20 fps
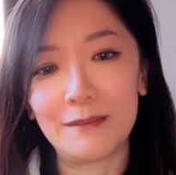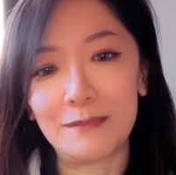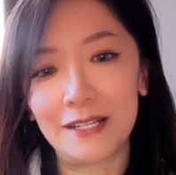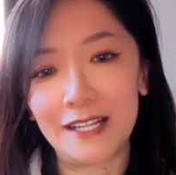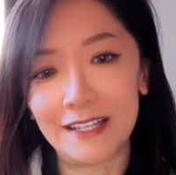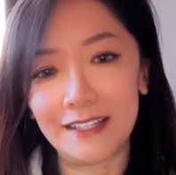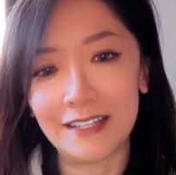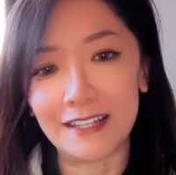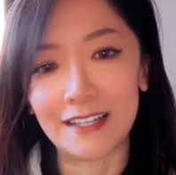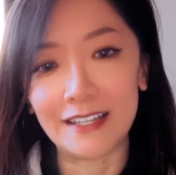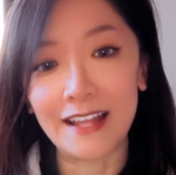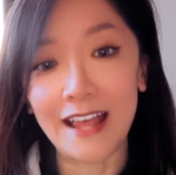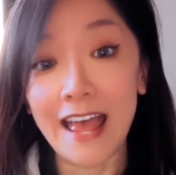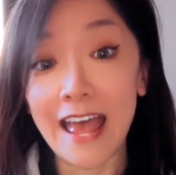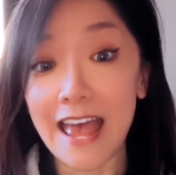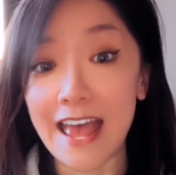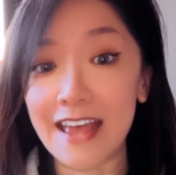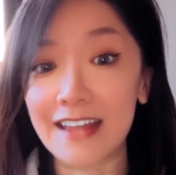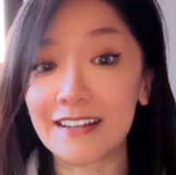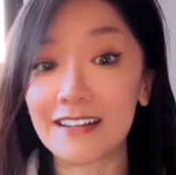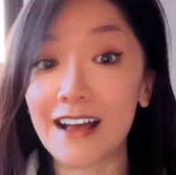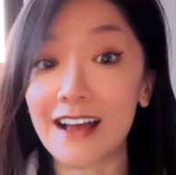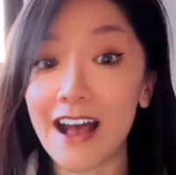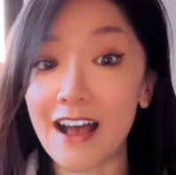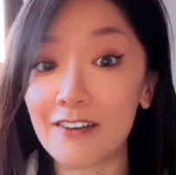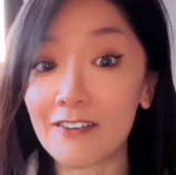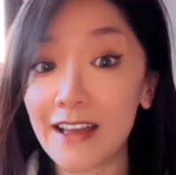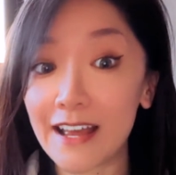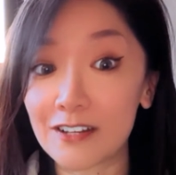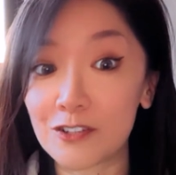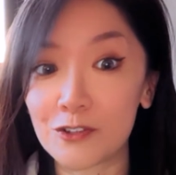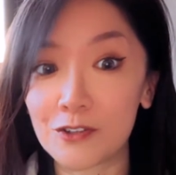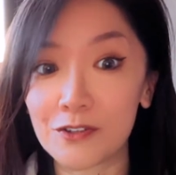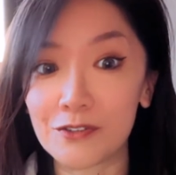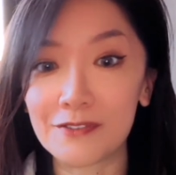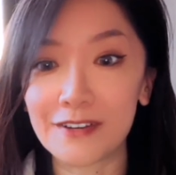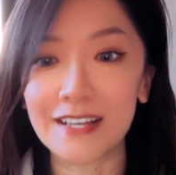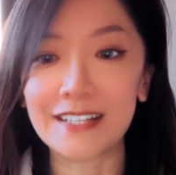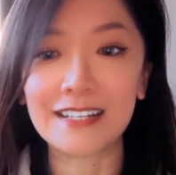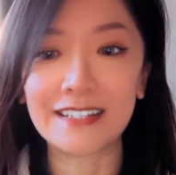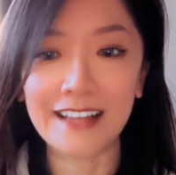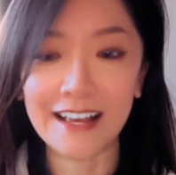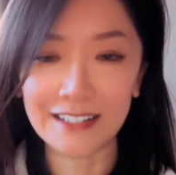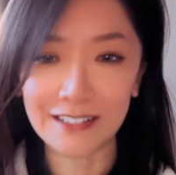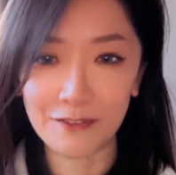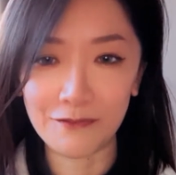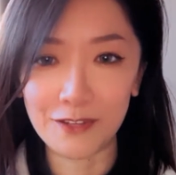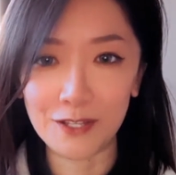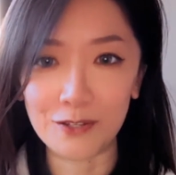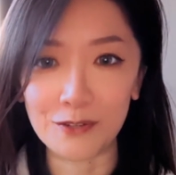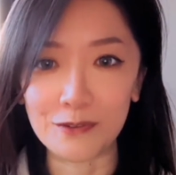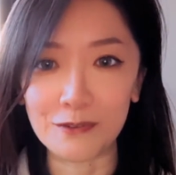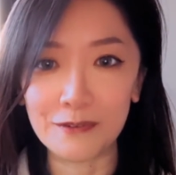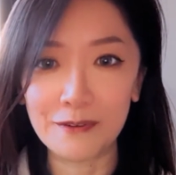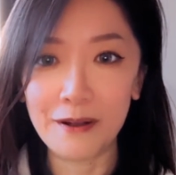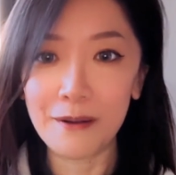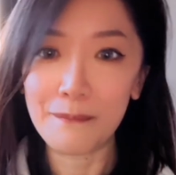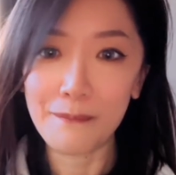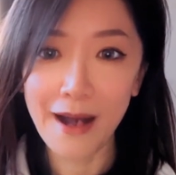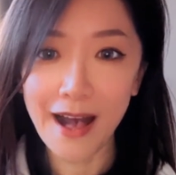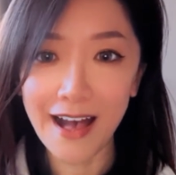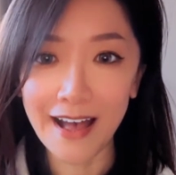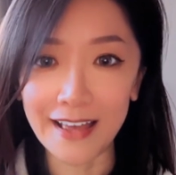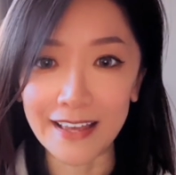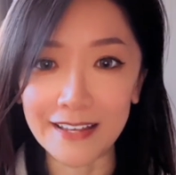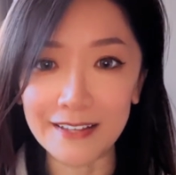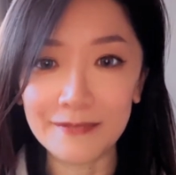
learning, and I'll catch you in the next video. Bye!